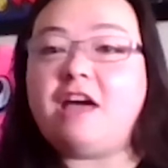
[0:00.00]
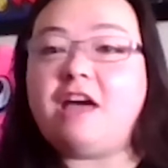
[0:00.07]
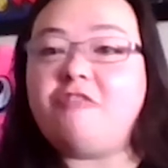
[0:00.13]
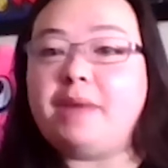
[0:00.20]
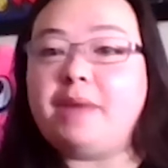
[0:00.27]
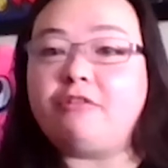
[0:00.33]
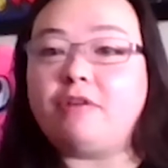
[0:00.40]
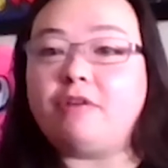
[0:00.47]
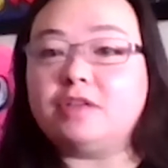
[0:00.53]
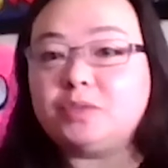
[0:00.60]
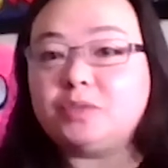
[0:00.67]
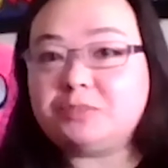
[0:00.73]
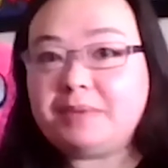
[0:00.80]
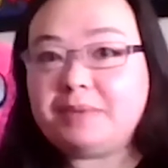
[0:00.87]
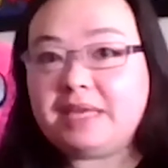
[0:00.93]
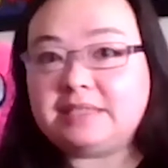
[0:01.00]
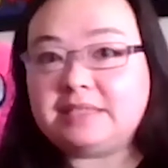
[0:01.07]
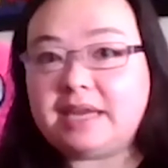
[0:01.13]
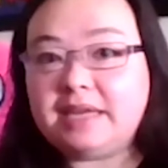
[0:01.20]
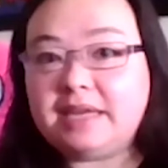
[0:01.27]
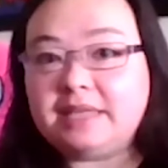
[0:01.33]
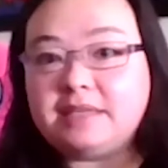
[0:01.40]
microns, which means
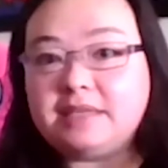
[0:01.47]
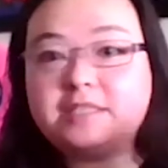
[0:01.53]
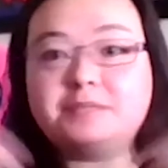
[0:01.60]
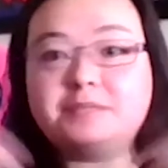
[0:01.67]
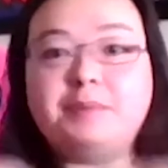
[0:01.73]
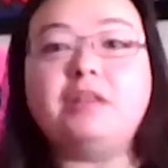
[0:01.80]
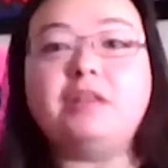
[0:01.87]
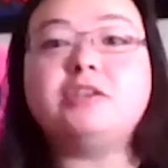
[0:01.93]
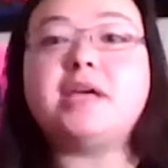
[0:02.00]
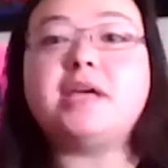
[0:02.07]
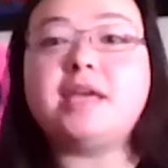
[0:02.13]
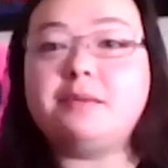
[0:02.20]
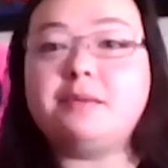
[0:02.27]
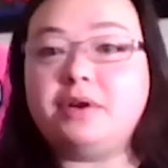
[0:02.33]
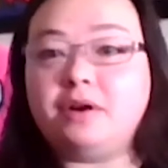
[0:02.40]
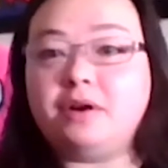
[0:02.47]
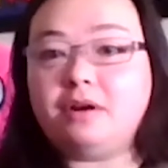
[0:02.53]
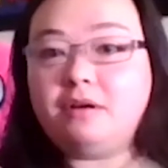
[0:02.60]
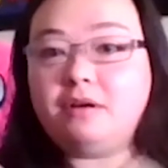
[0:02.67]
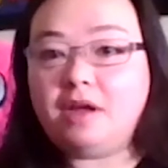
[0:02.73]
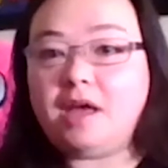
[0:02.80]
that it's a smaller diameter.